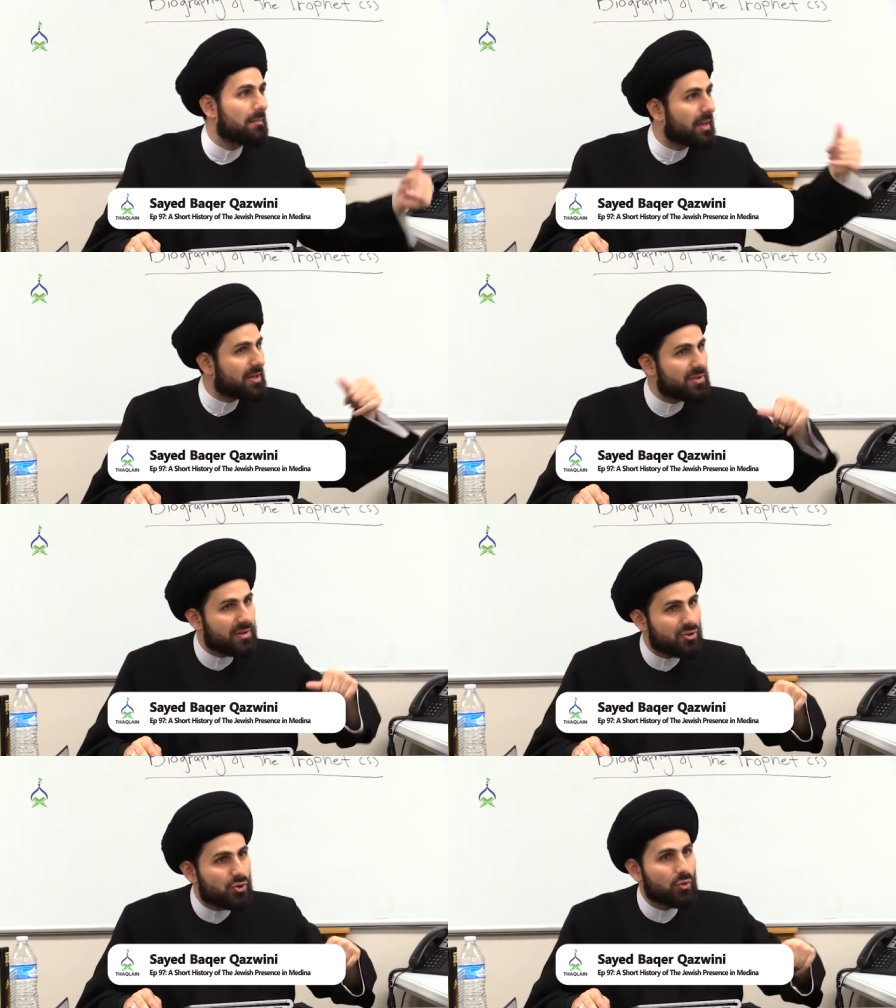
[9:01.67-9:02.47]
Because
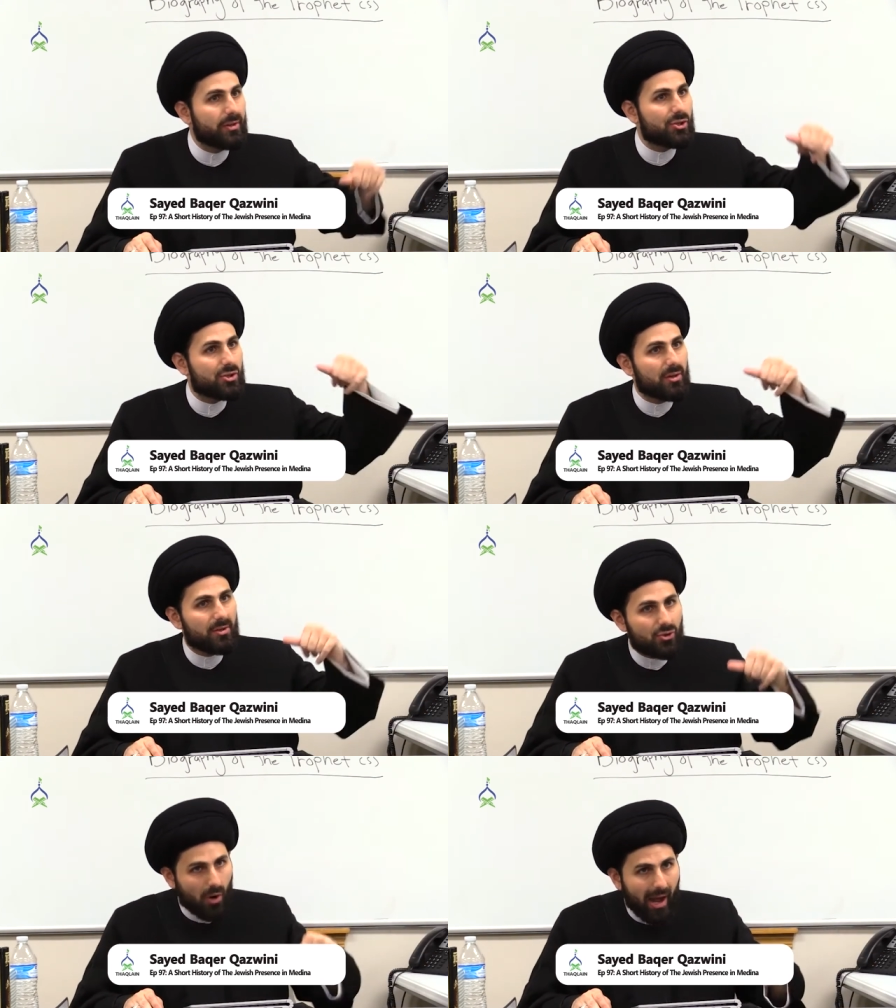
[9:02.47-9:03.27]
the Jewish
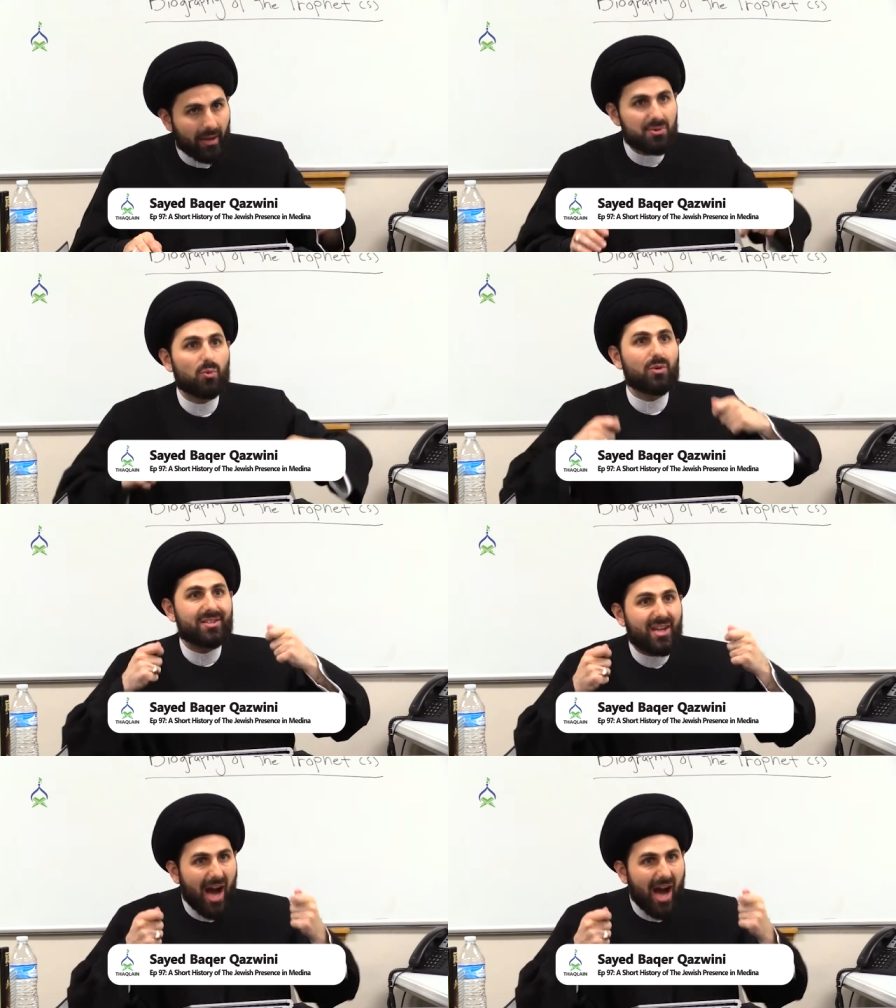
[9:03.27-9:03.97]
tribes would